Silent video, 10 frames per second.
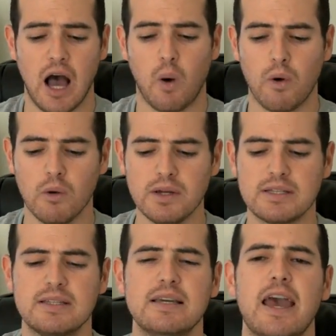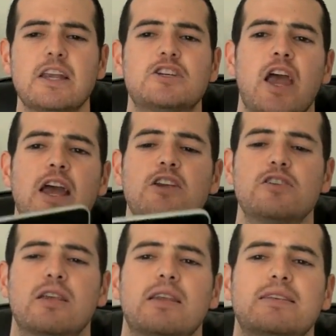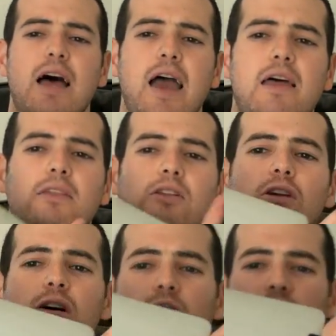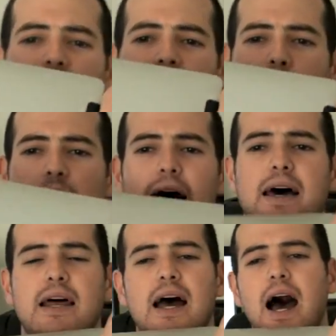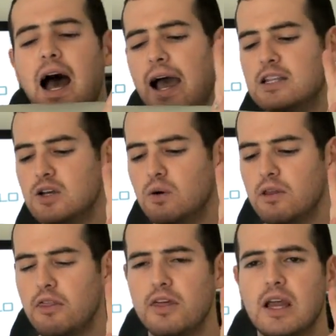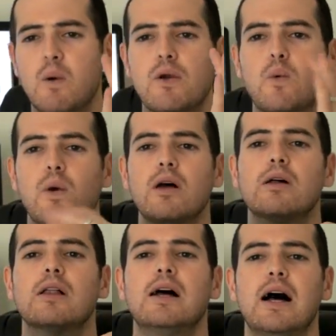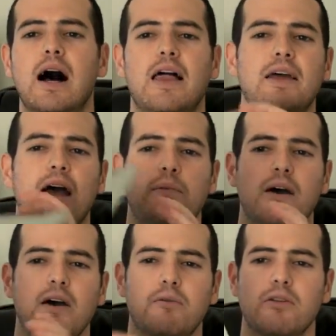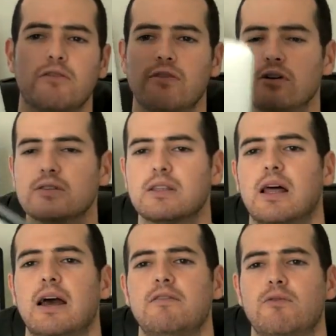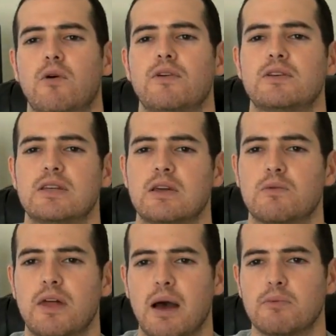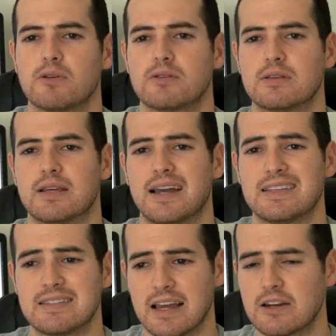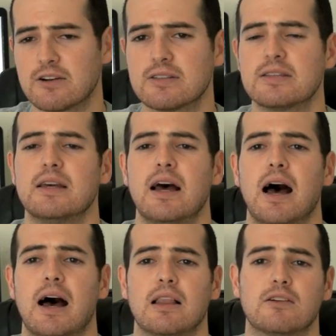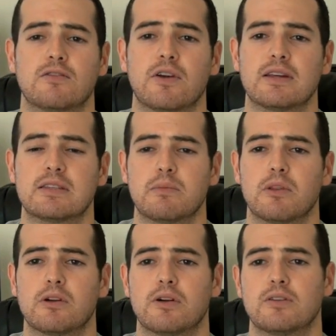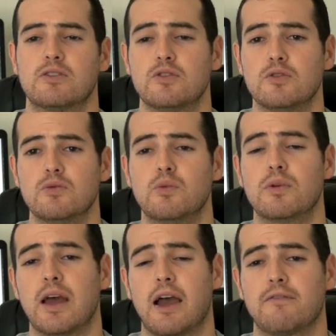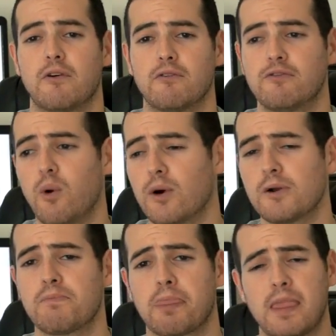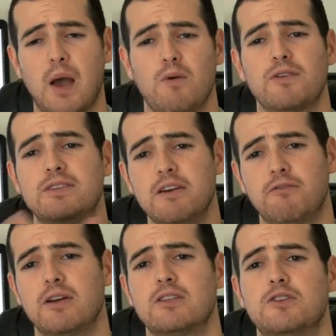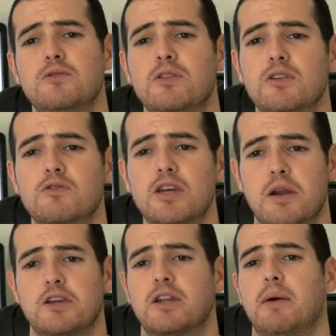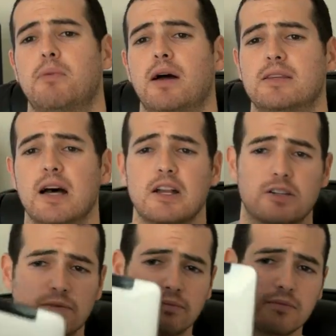Will we see a change in the design and the look of the iPad? I don't think we will. The iPad really falls in line for what we've seen with Apple's design standards. Looks very similar to the iPhone 4, however different to the new generation iPod Touch,